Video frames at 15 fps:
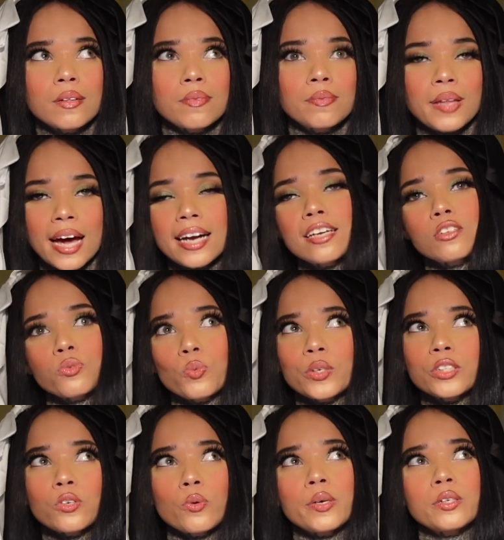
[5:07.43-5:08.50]
that is
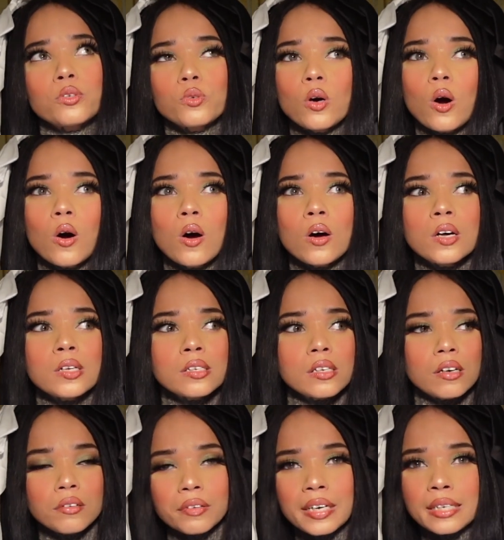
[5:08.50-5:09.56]
what's going to cause
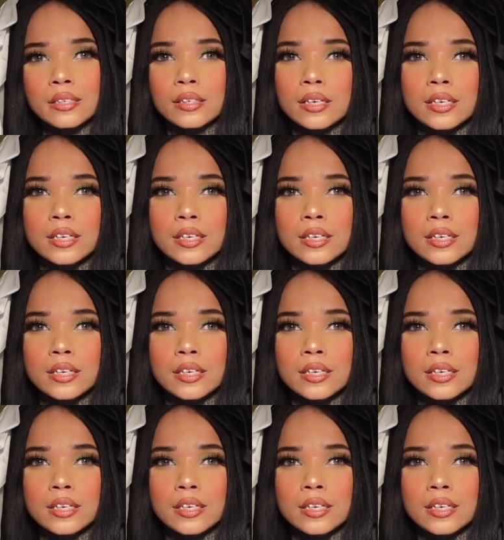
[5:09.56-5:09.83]
a risk,